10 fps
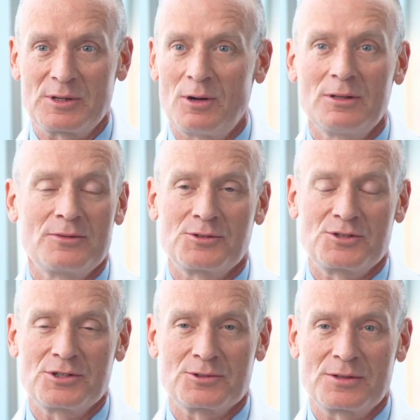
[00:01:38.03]
All of those
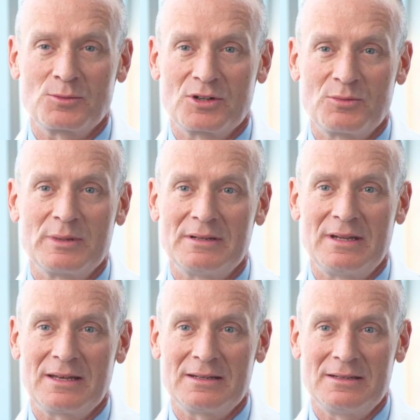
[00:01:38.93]
children would have been
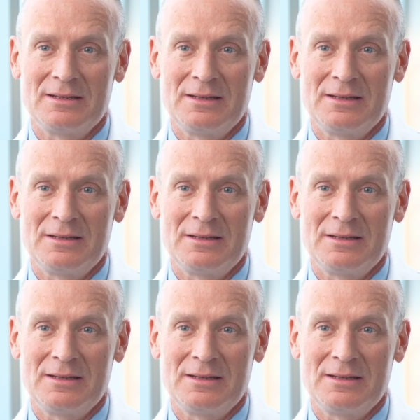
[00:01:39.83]
dead